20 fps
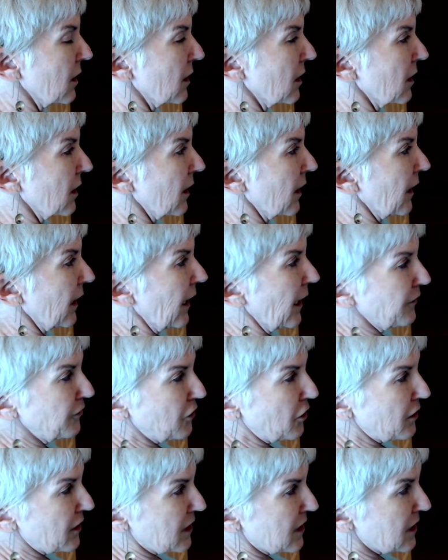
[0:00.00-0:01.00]
After
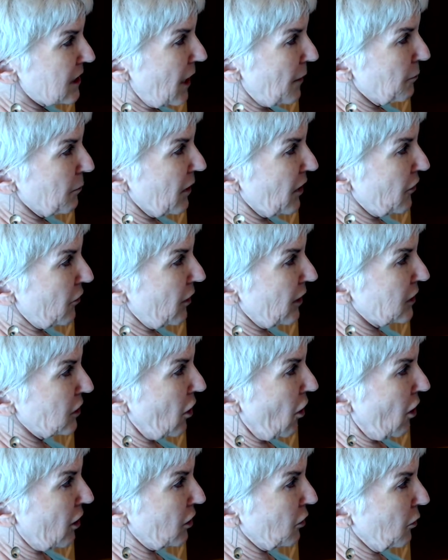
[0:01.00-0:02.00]
the stepmother had
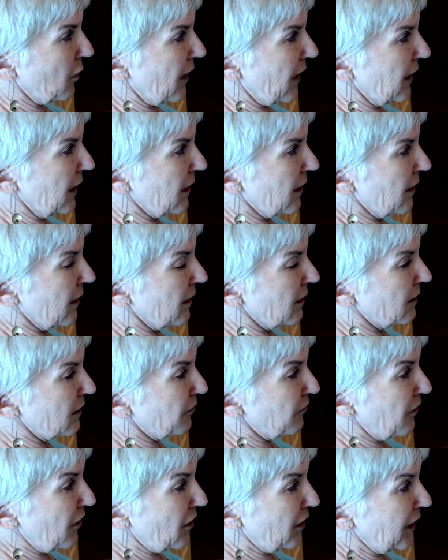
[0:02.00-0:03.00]
gone away, the
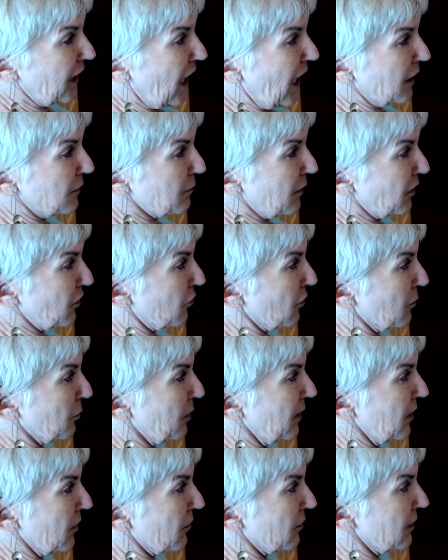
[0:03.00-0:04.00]
fairy godmother
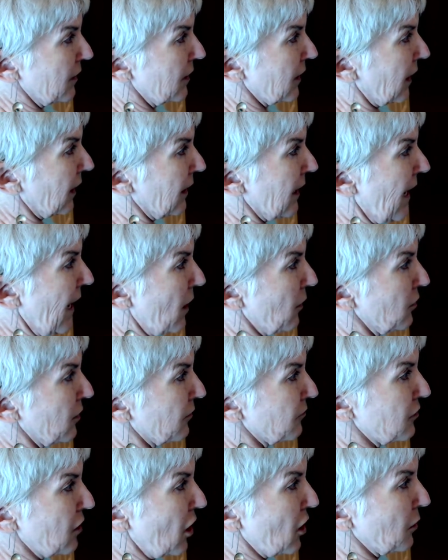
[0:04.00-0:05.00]
appeared in a cloud of
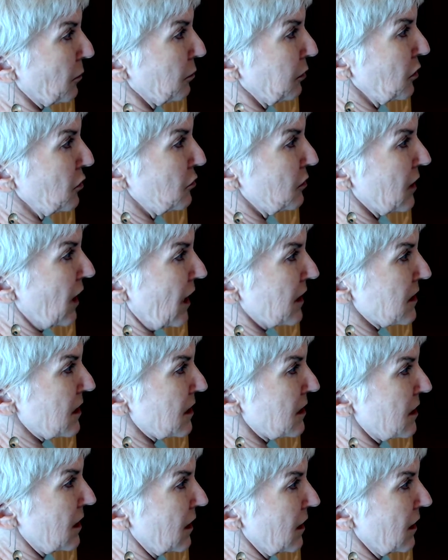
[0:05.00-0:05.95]
dark blue dust.